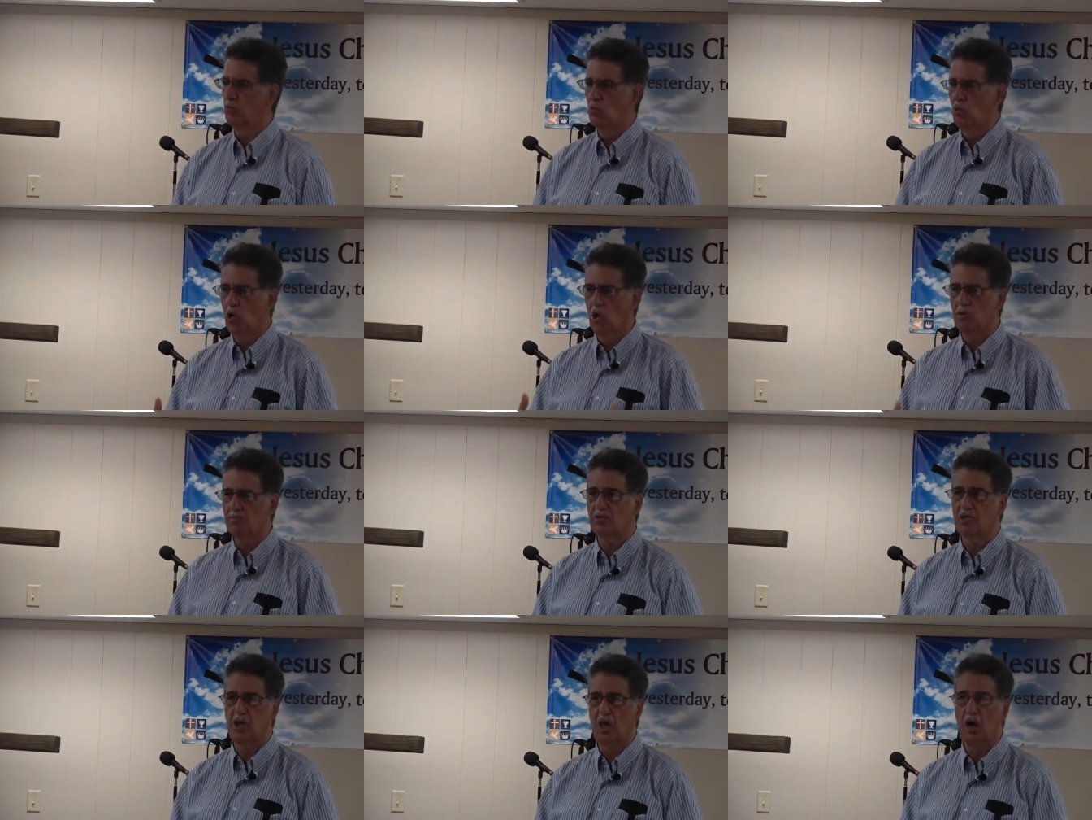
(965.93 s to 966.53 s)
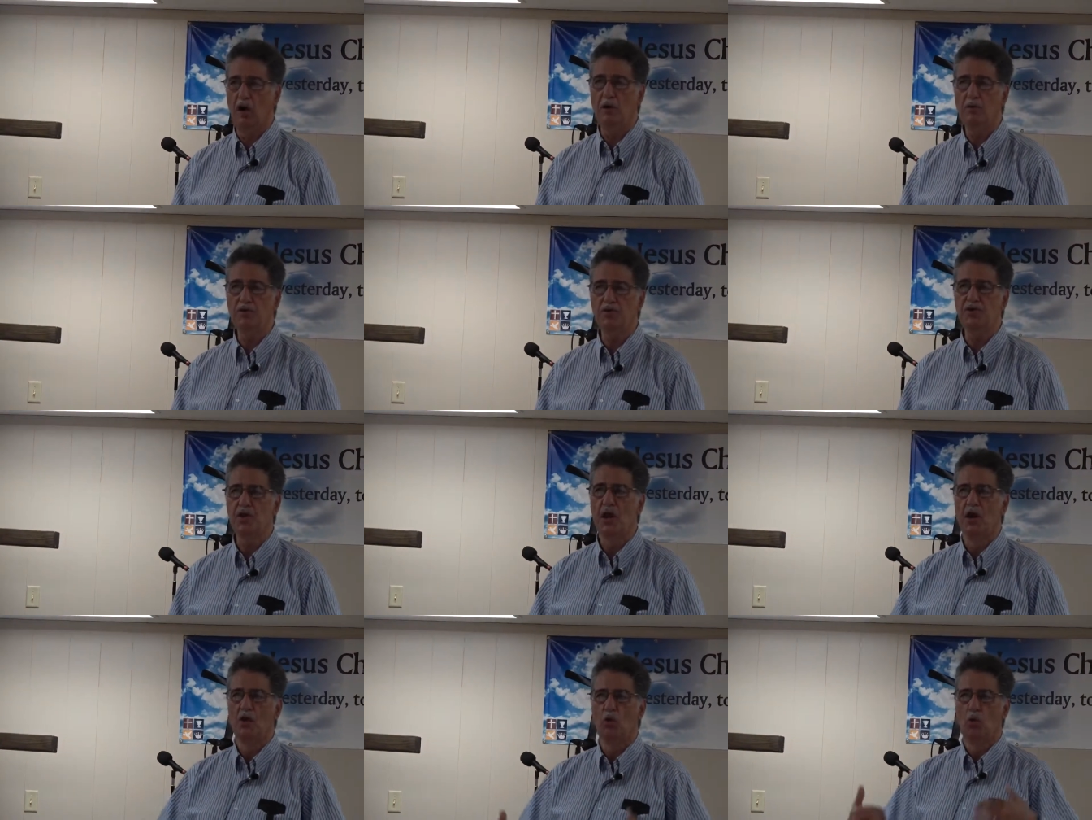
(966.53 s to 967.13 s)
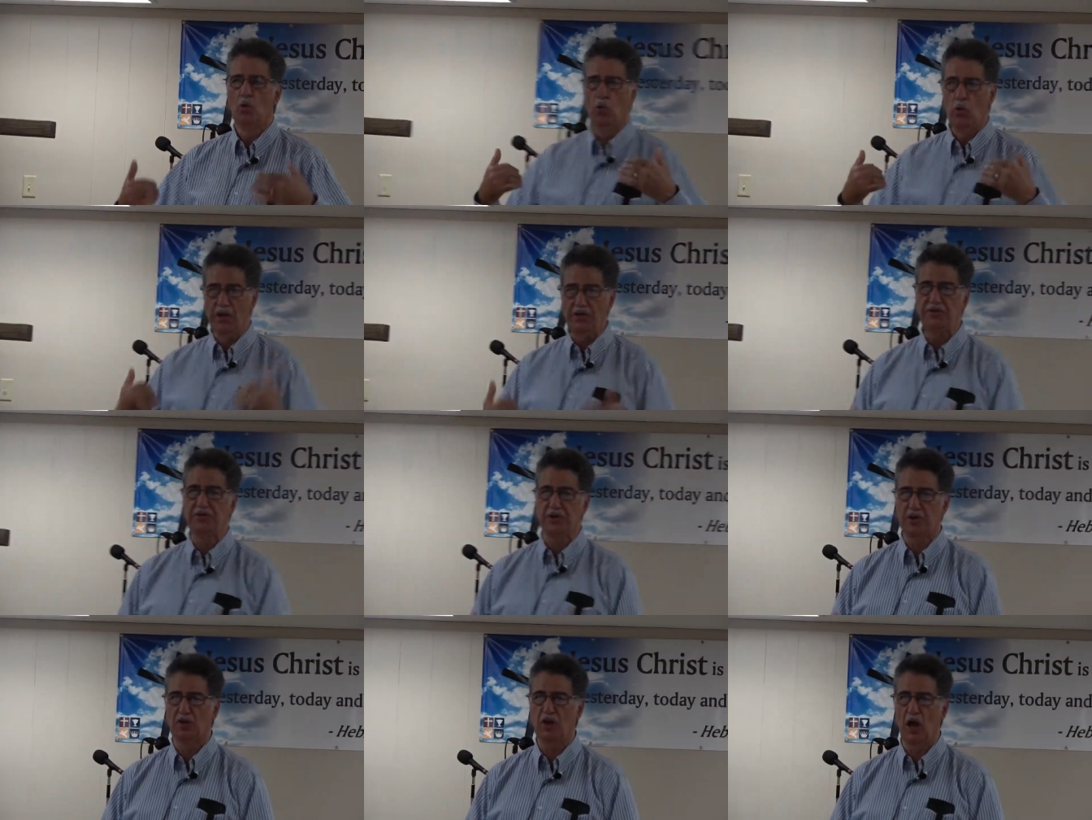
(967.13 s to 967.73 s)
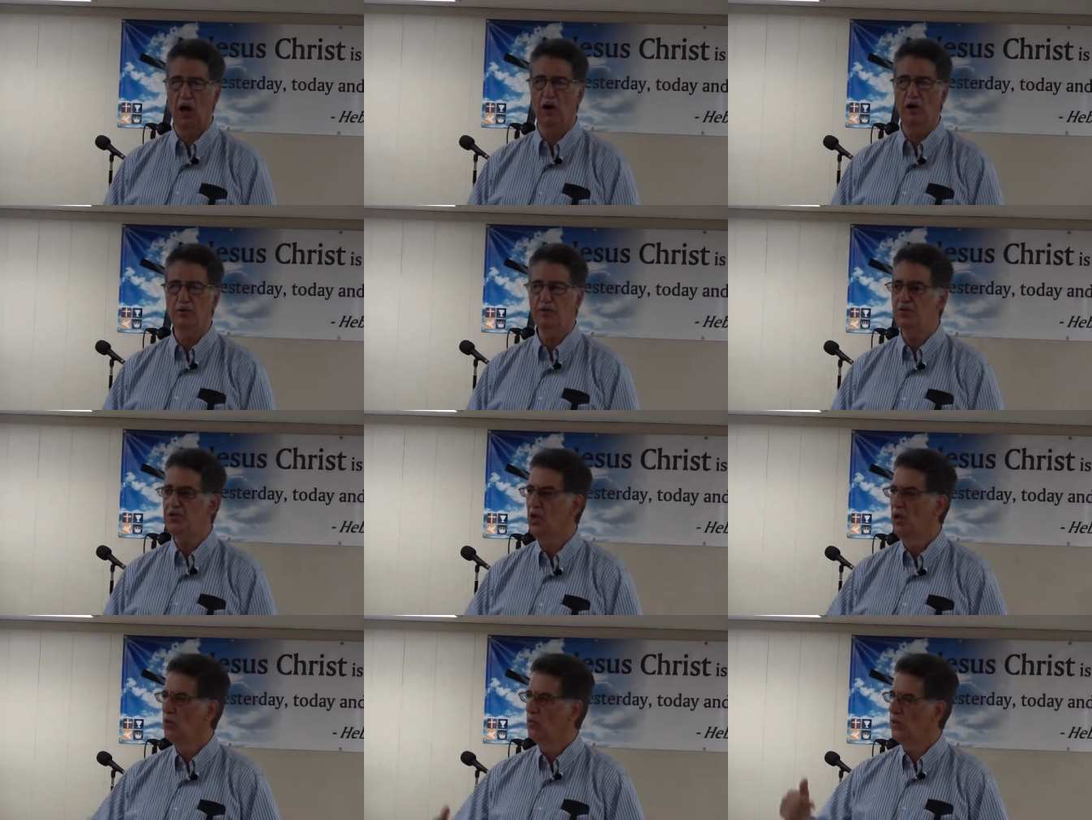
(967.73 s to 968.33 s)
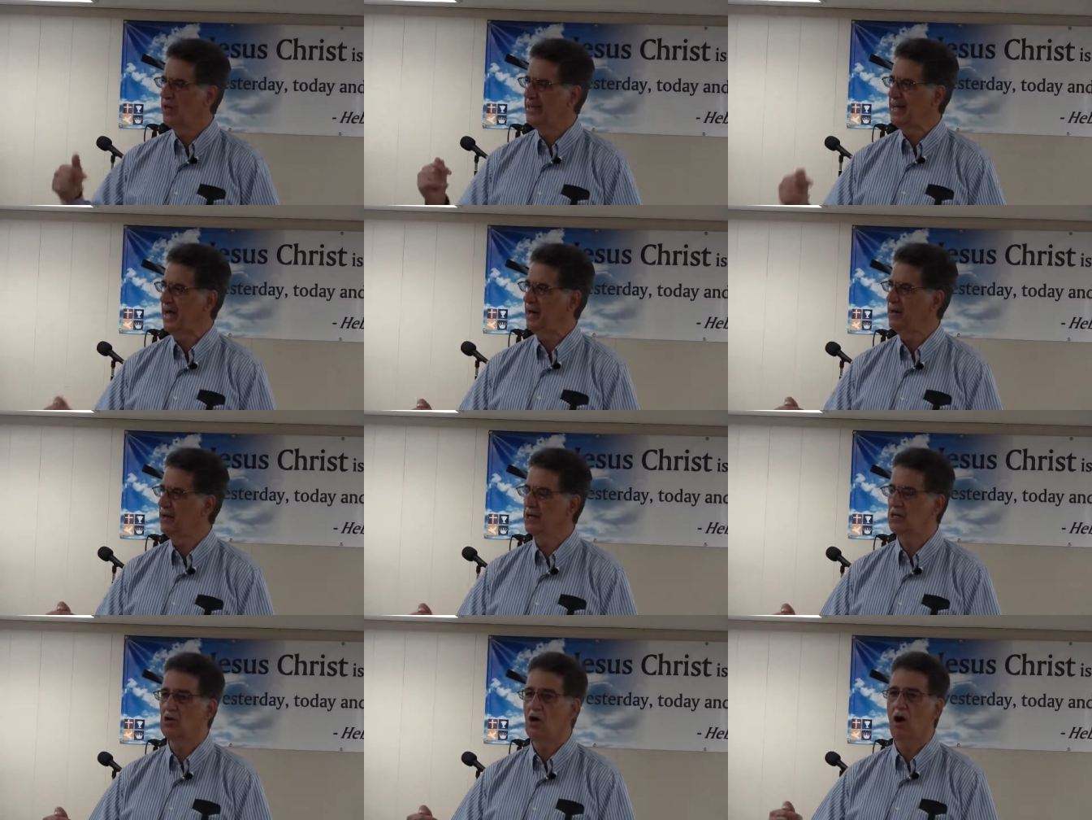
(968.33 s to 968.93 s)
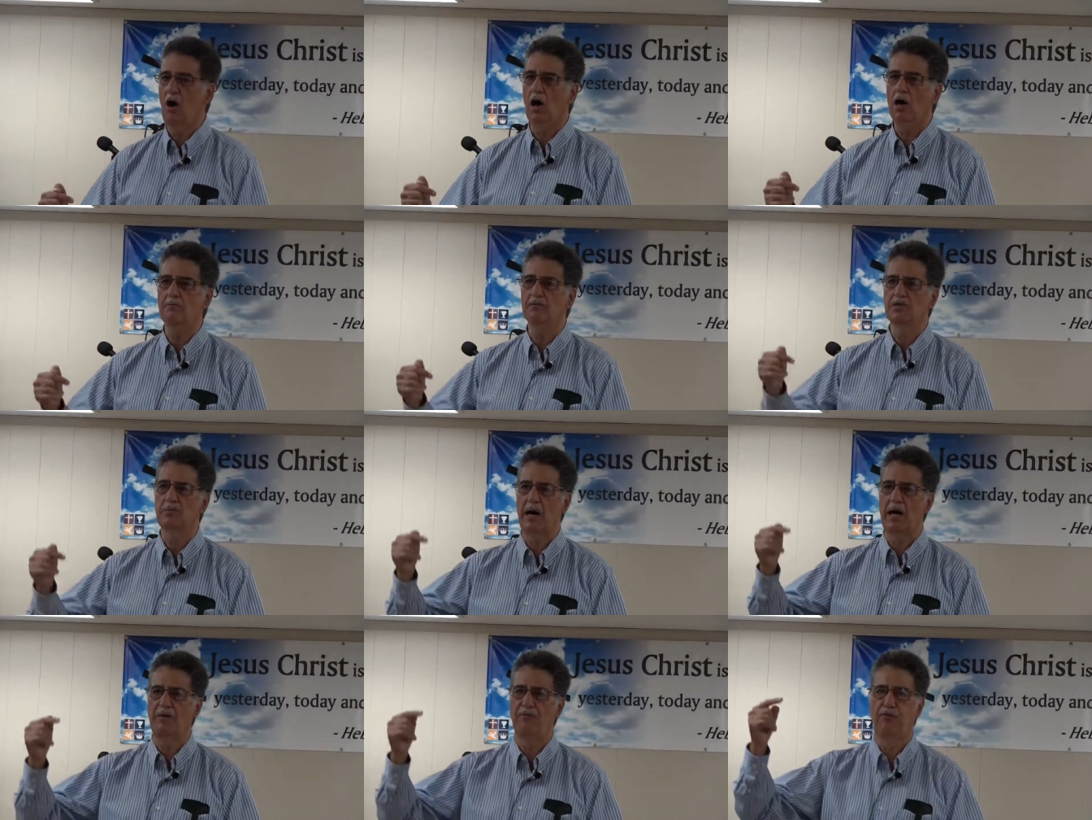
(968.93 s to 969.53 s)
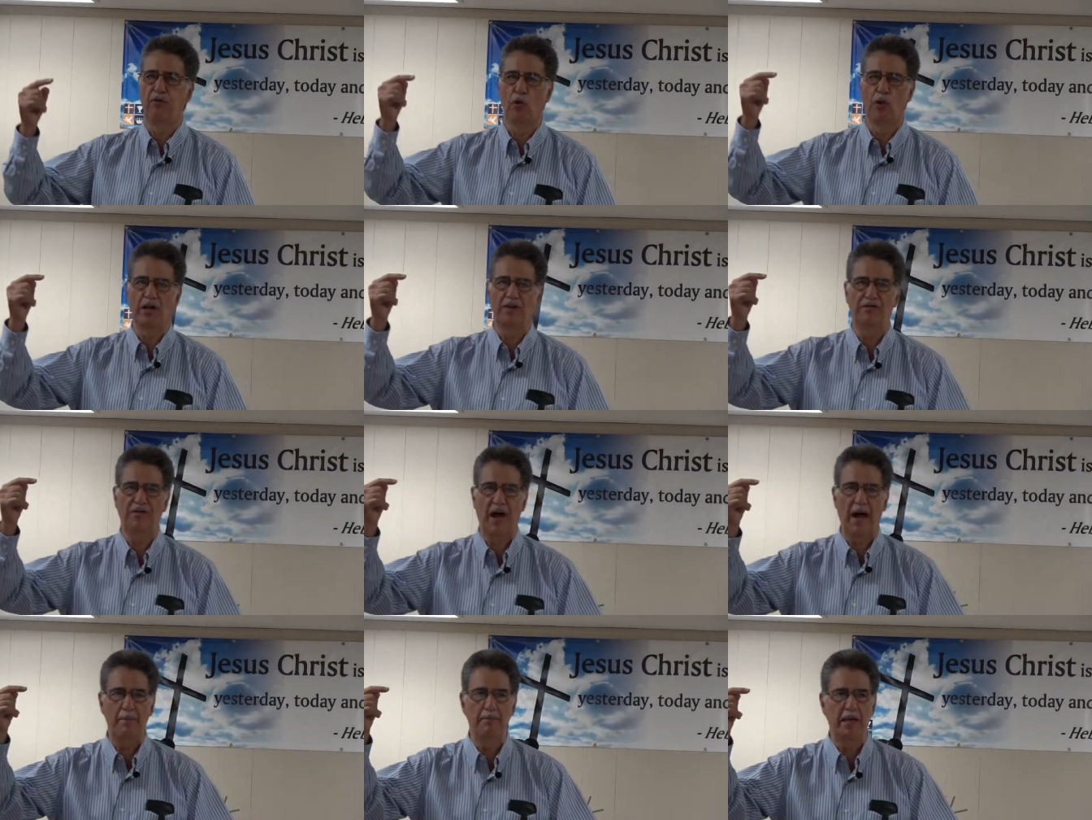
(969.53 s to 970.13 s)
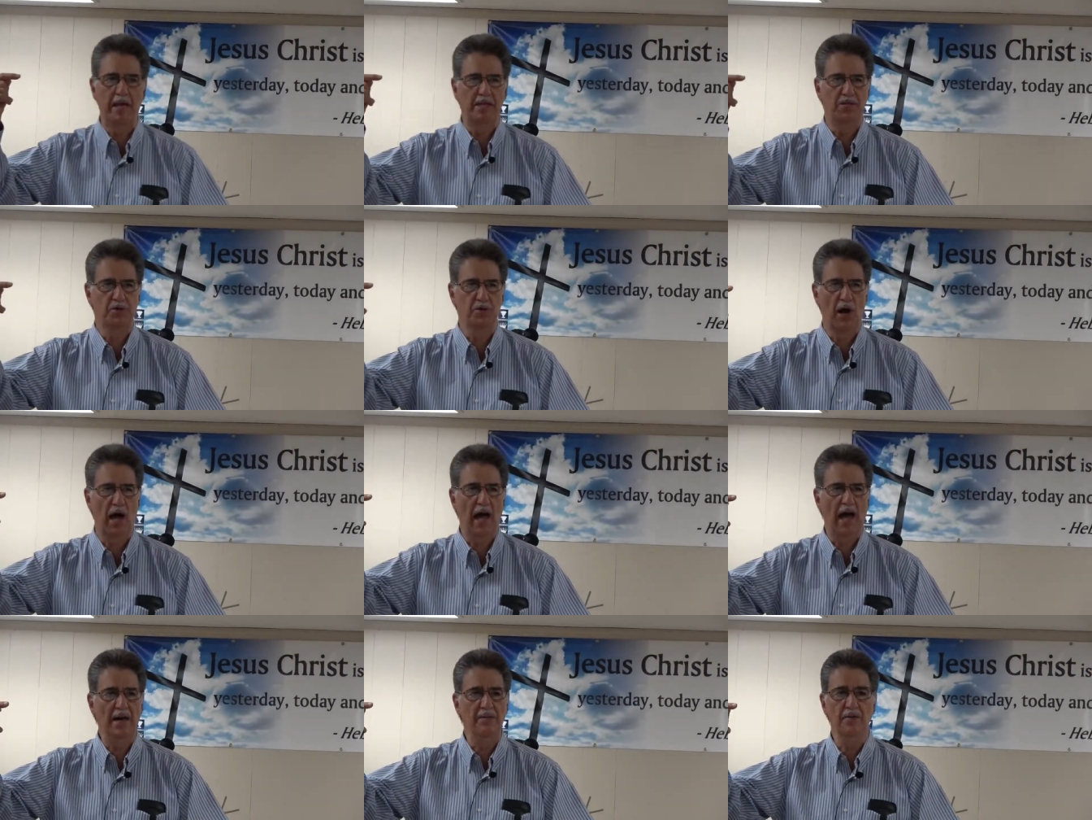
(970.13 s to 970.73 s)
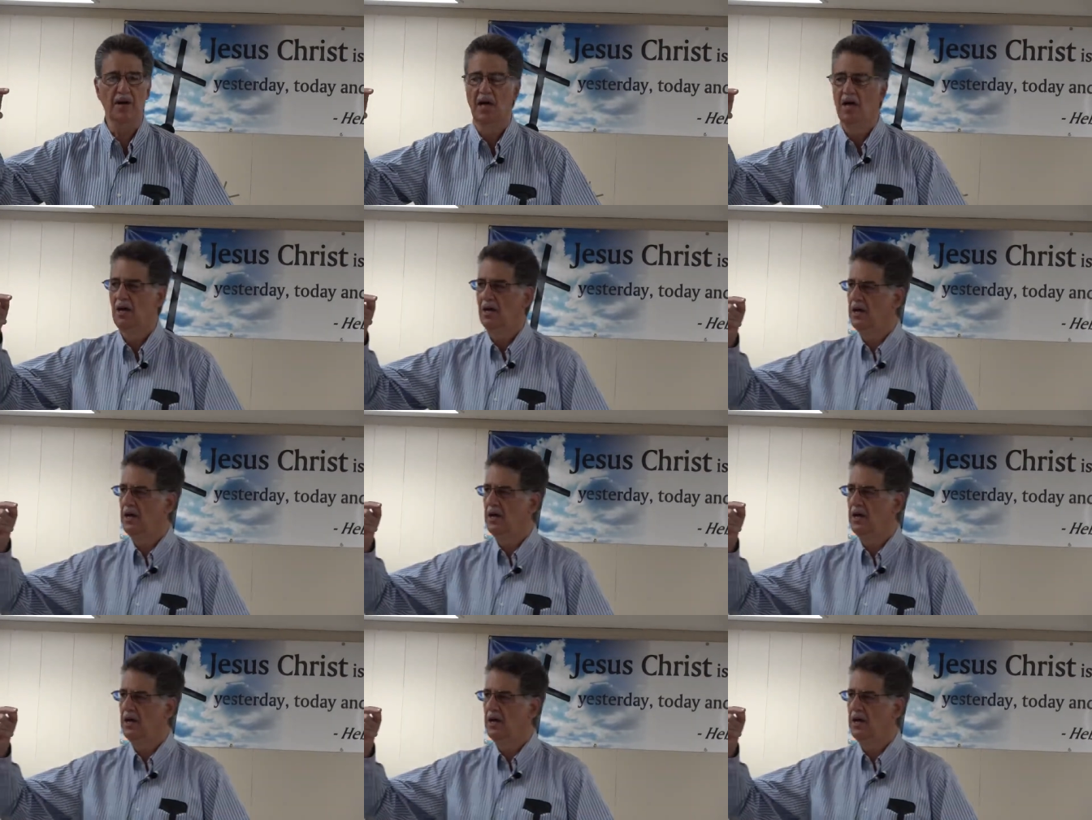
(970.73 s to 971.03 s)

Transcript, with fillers: warm clothes, winter clothes. We got in a car. It was about a 45 minute drive.